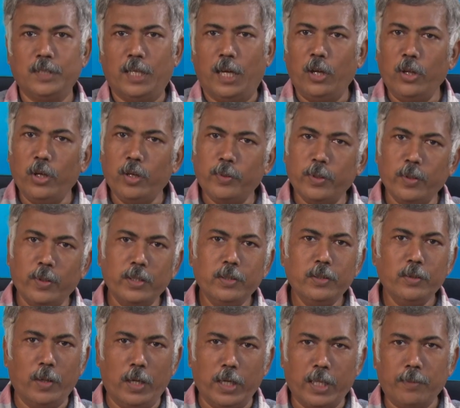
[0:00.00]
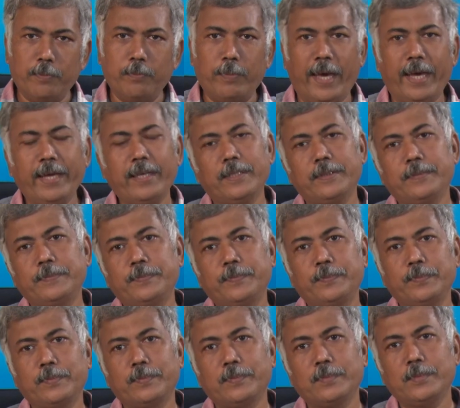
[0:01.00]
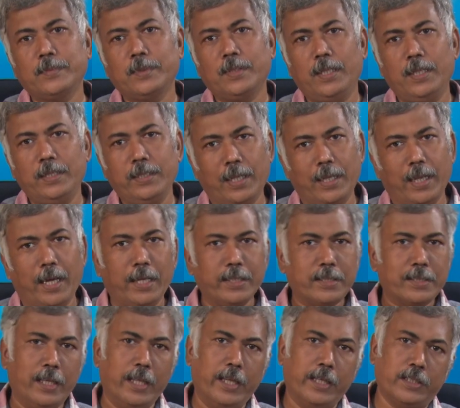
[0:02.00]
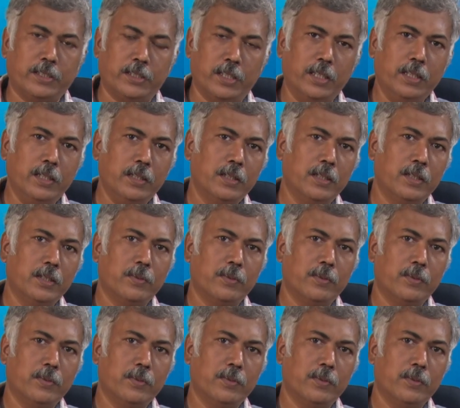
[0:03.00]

Hello everyone, welcome back. In the last lecture,